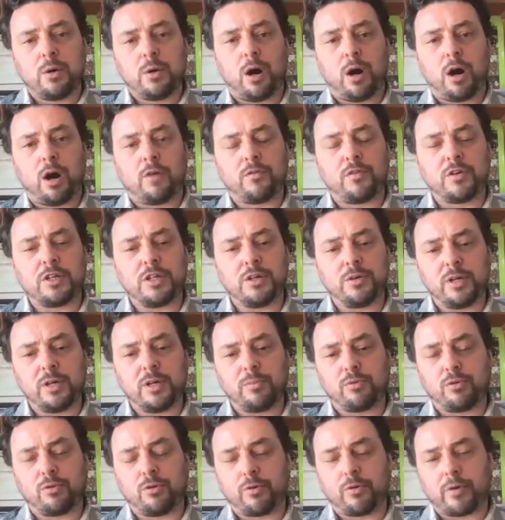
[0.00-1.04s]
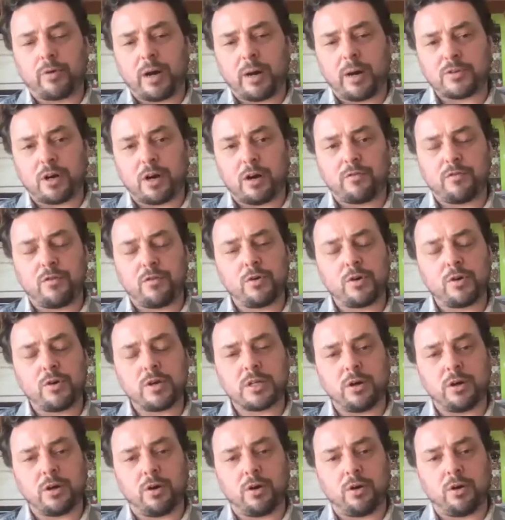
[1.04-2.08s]
our fertility programs are
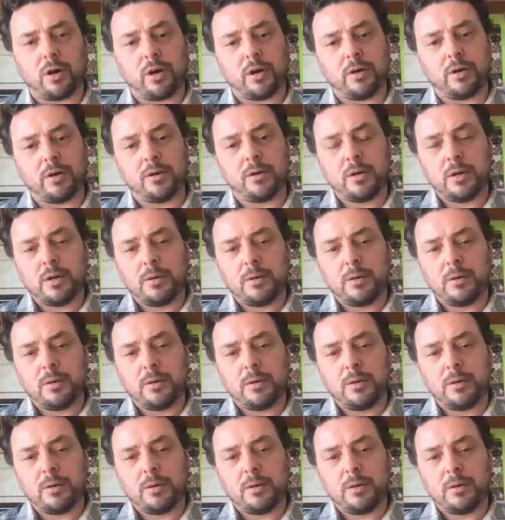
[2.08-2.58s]
focusing on,